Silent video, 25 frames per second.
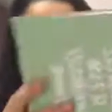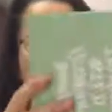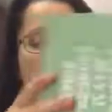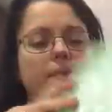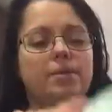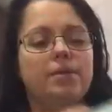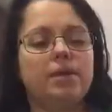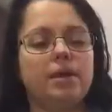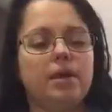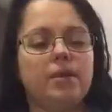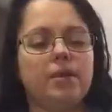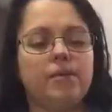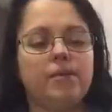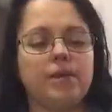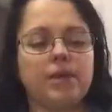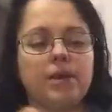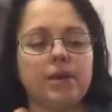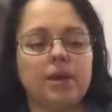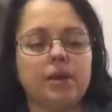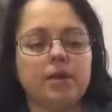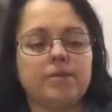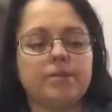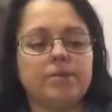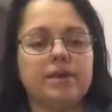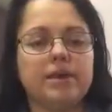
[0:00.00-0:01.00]
And there we
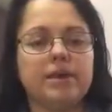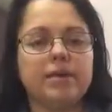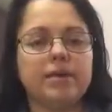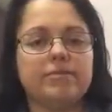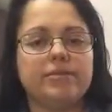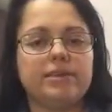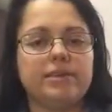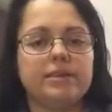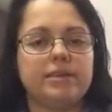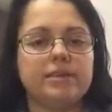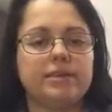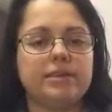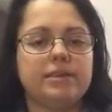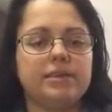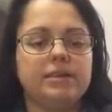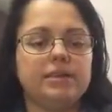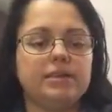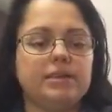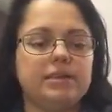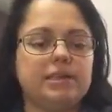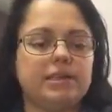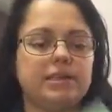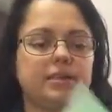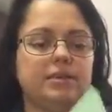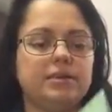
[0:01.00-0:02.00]
go. There is the
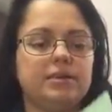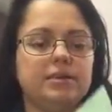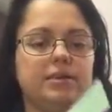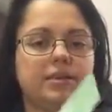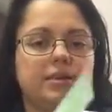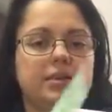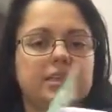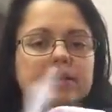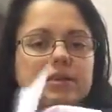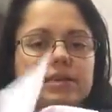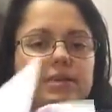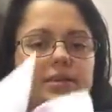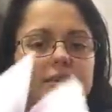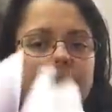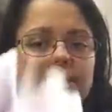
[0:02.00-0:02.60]
inserts.